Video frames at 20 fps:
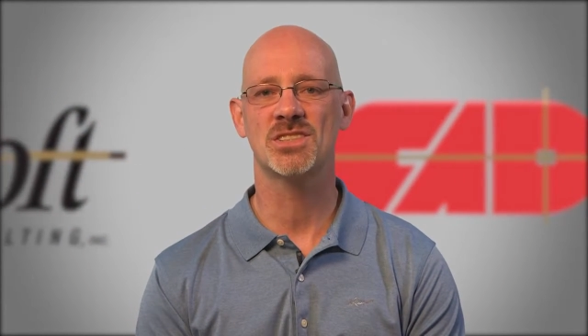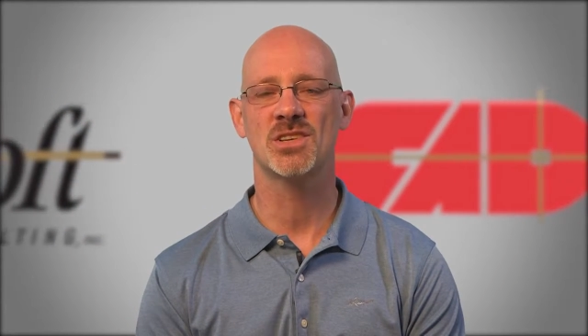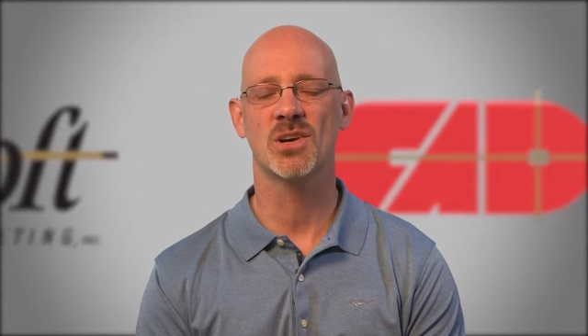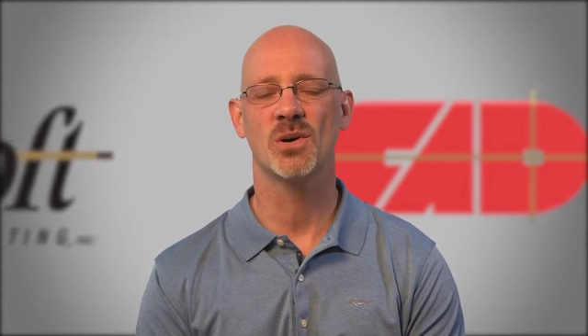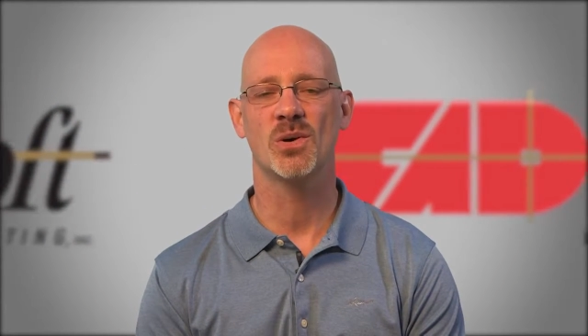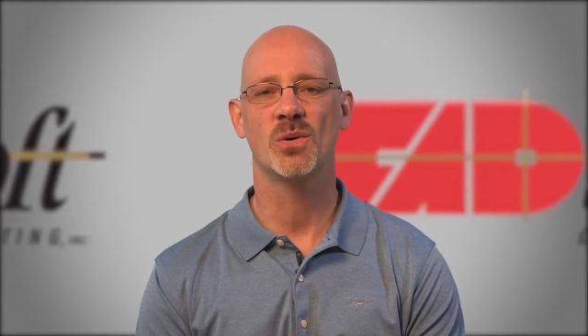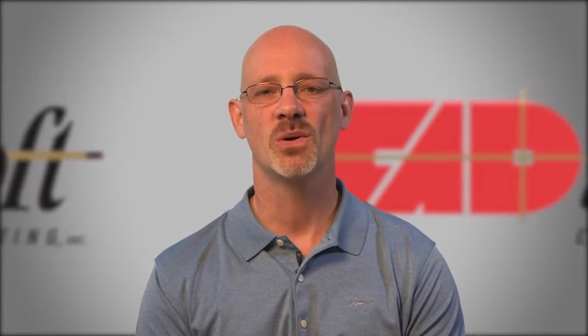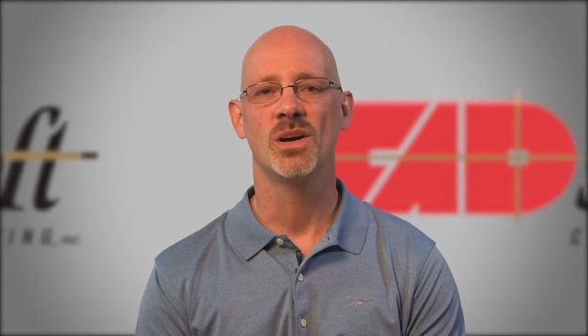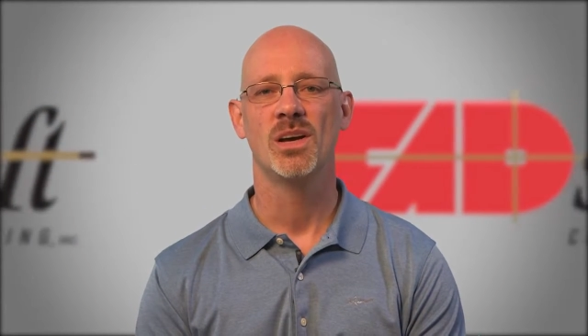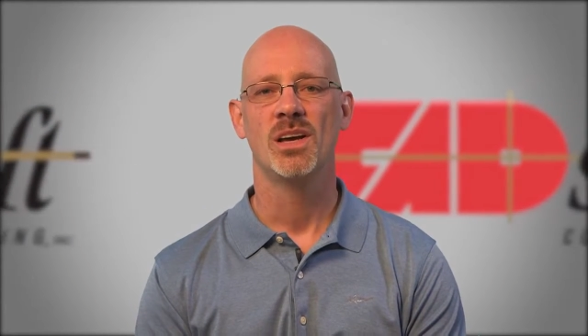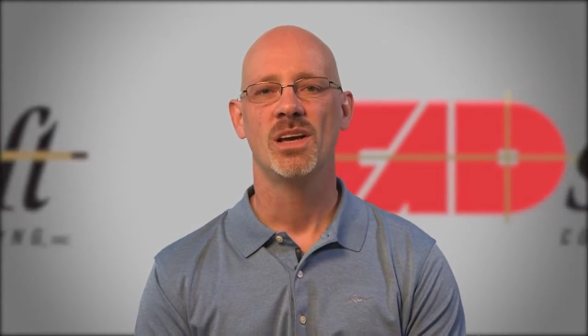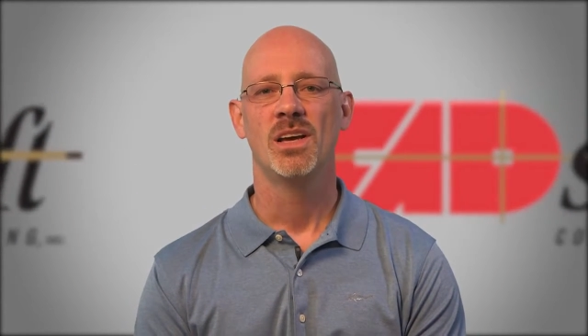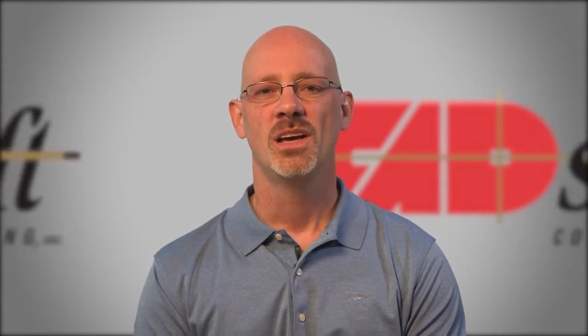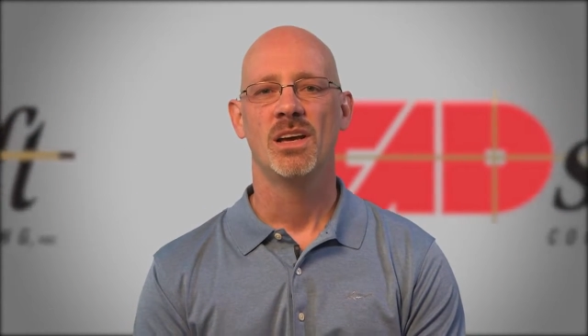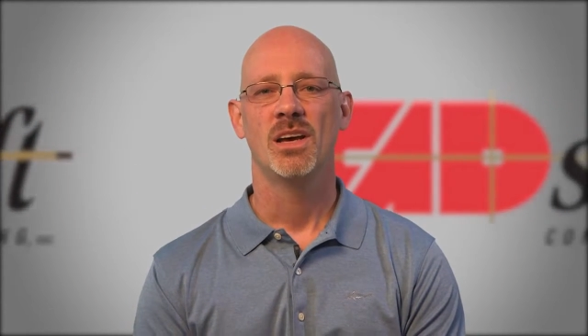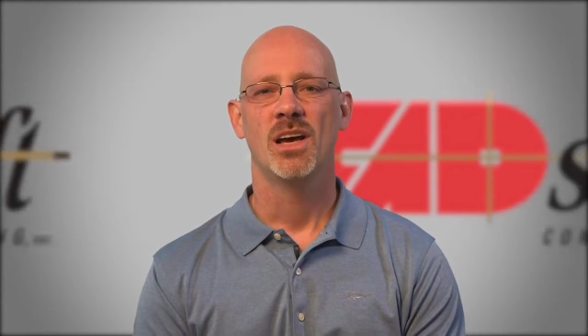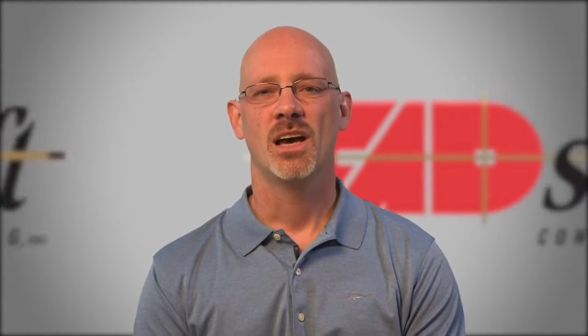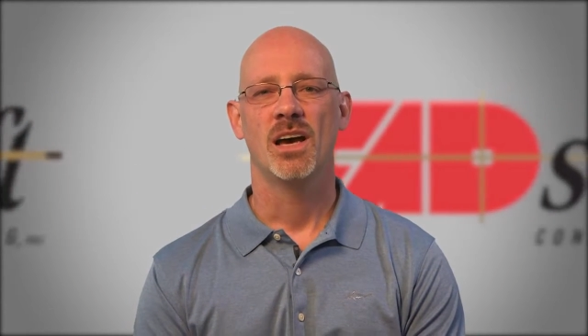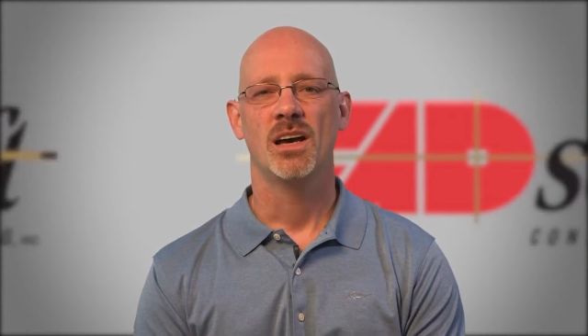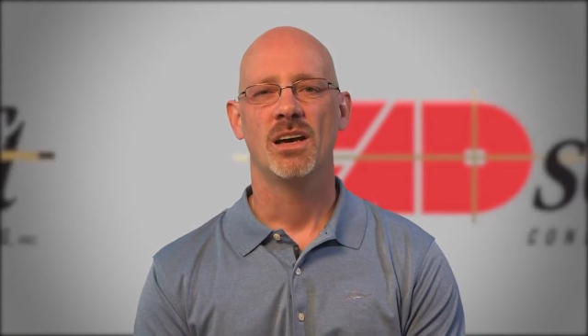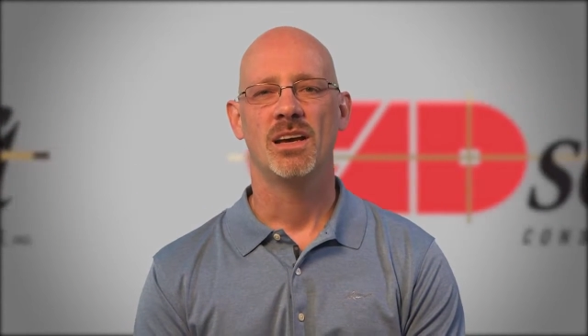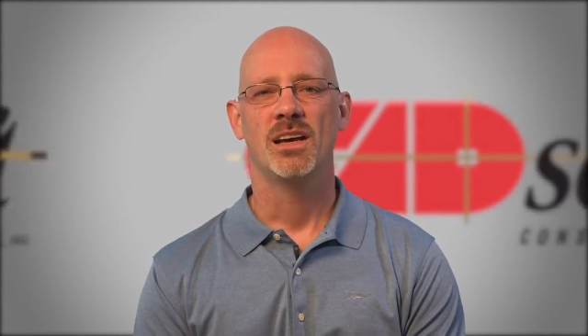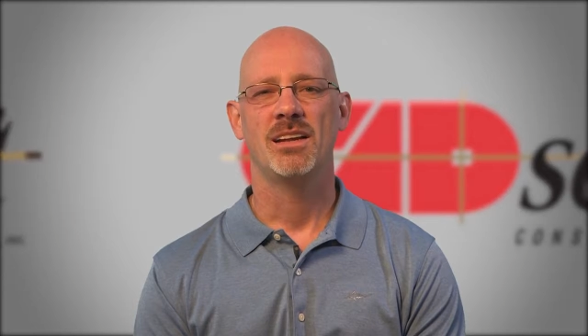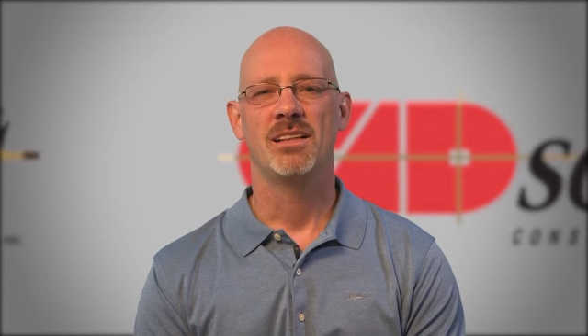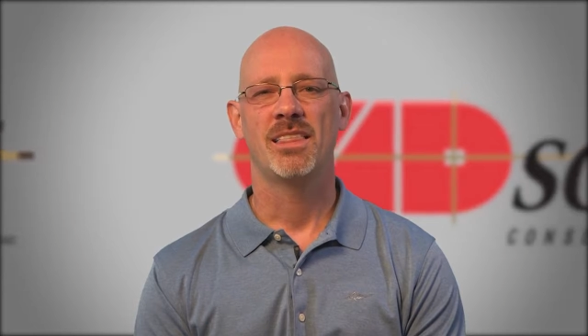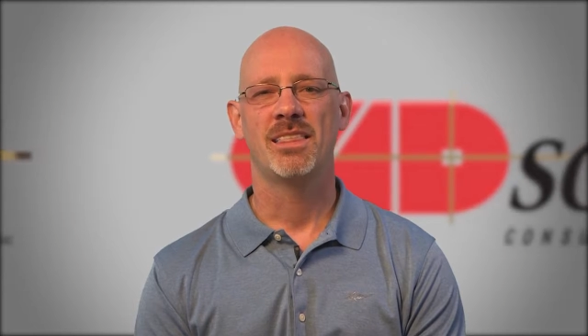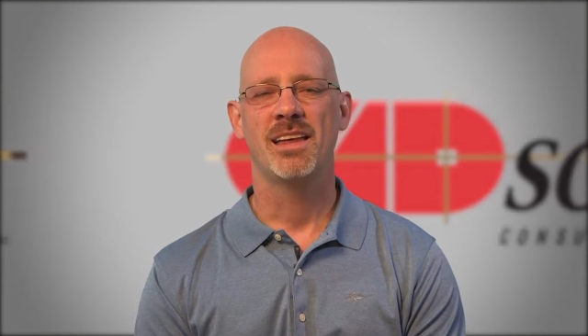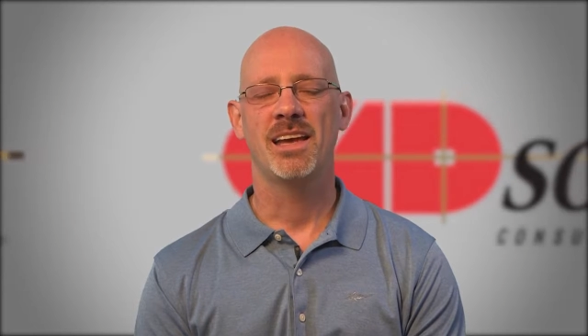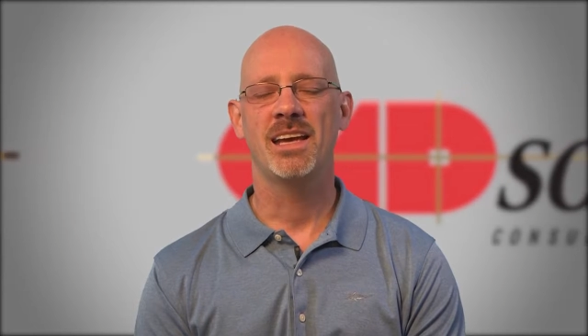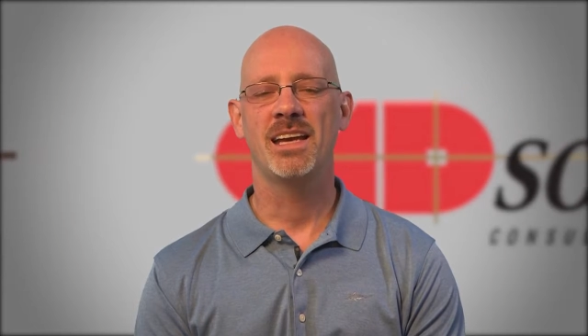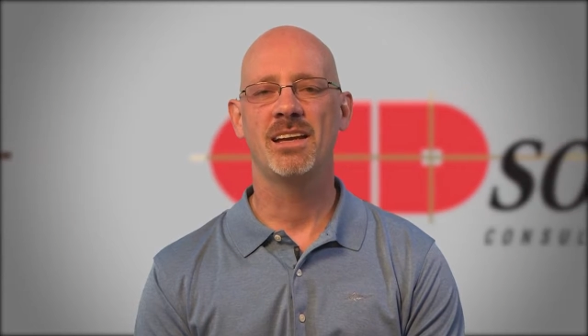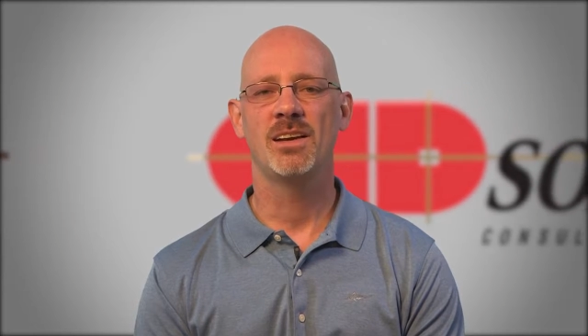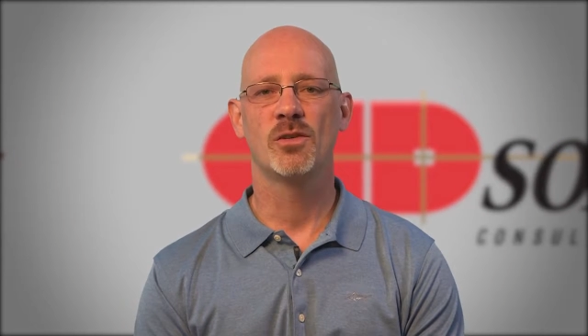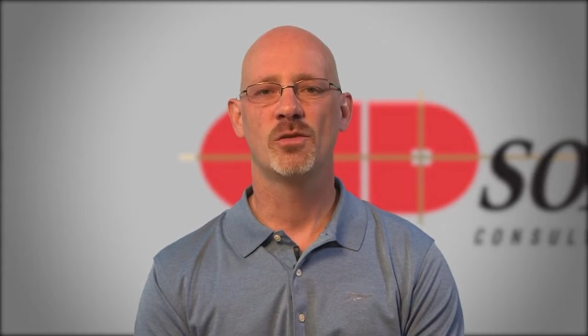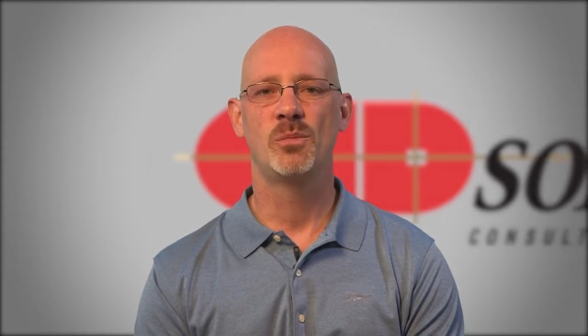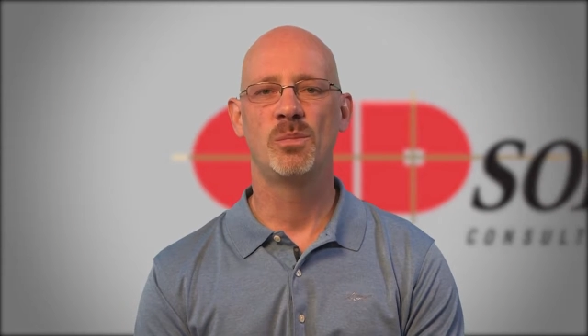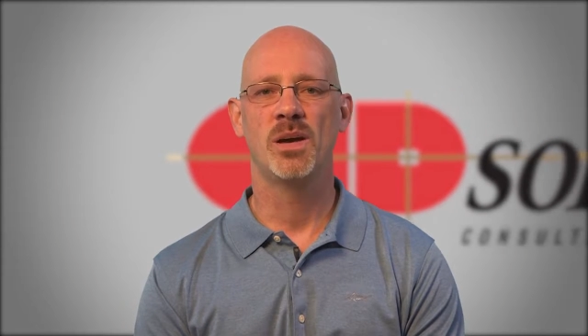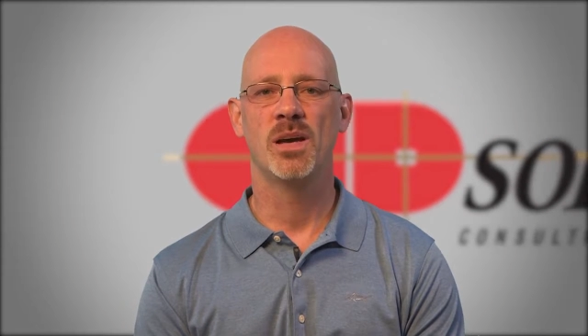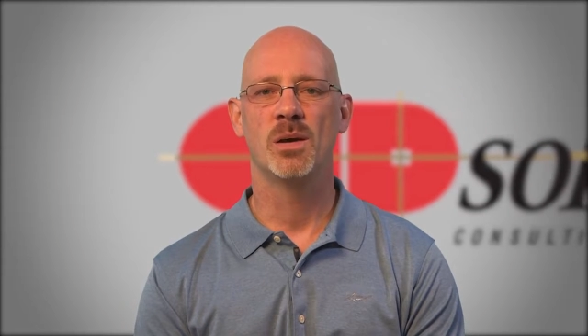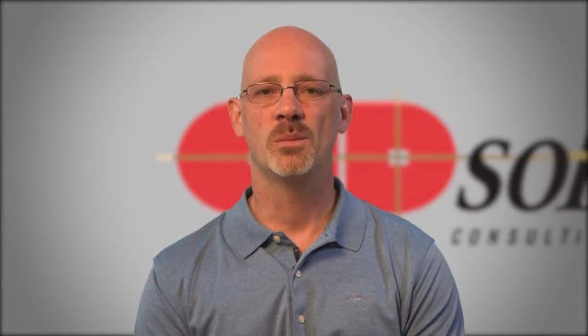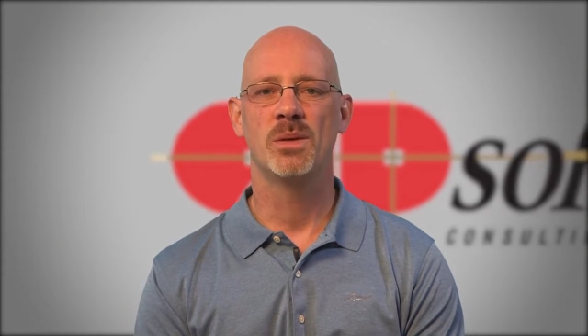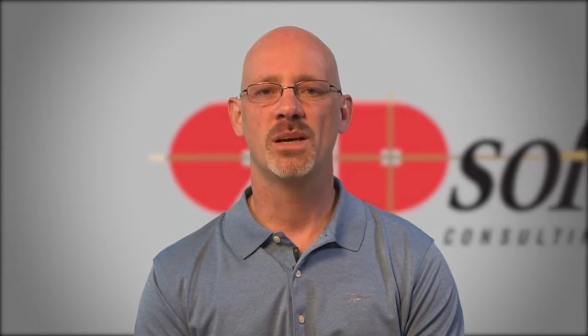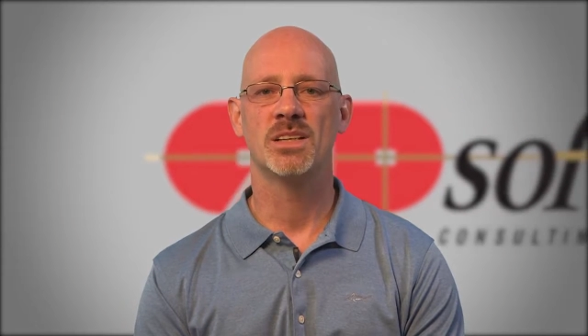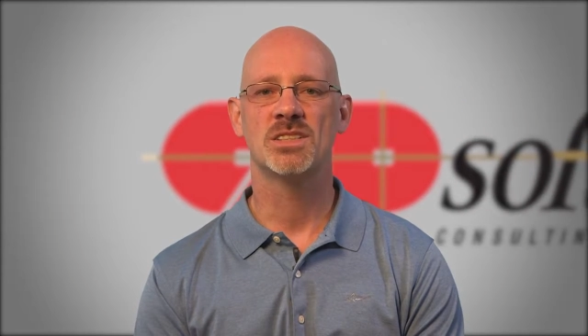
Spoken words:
So in thinking of BIM,